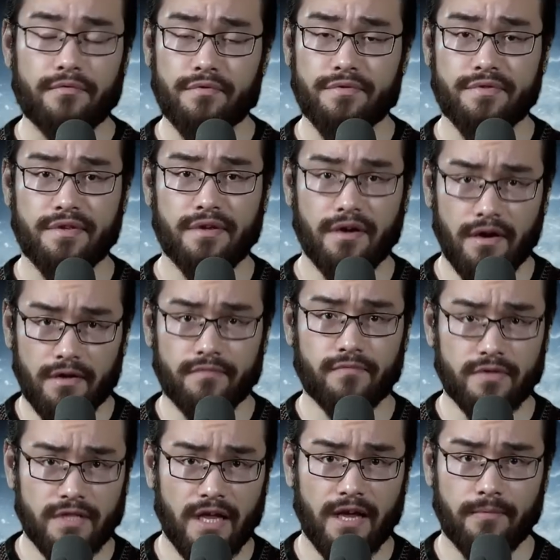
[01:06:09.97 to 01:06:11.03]
was the
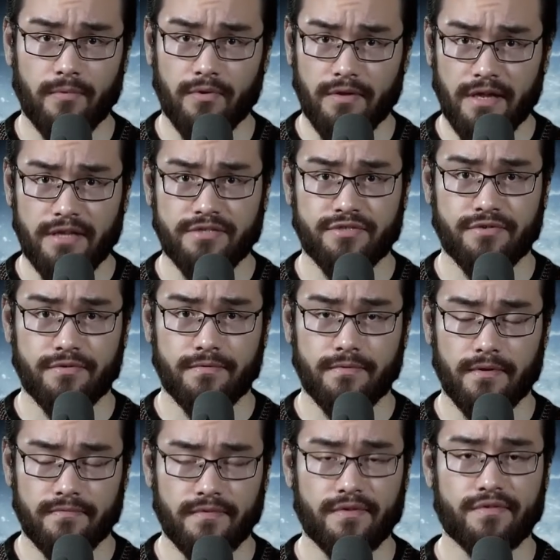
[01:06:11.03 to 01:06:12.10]
unreliable nature
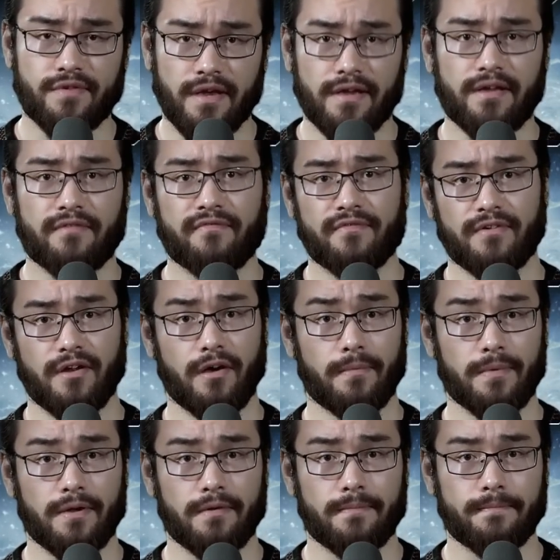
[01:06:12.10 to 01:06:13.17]
of these psychic
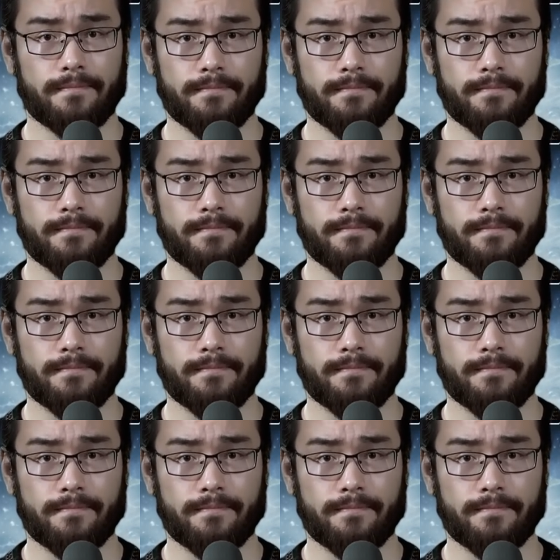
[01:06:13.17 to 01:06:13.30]
phenomena,